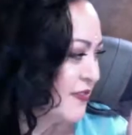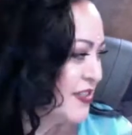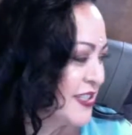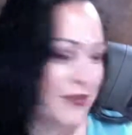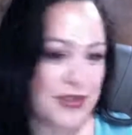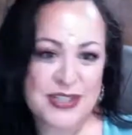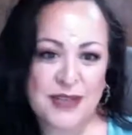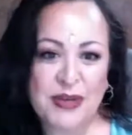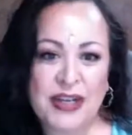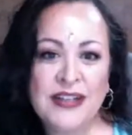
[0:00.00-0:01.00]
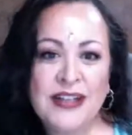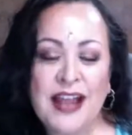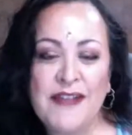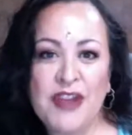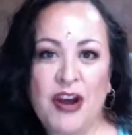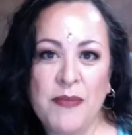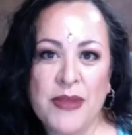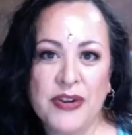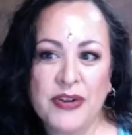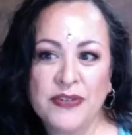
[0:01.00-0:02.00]
It's somewhere. I have the All
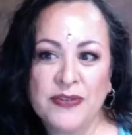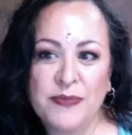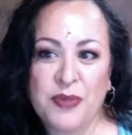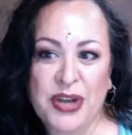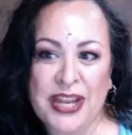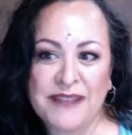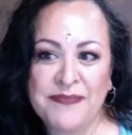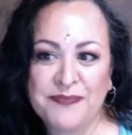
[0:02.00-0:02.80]
Mother burning.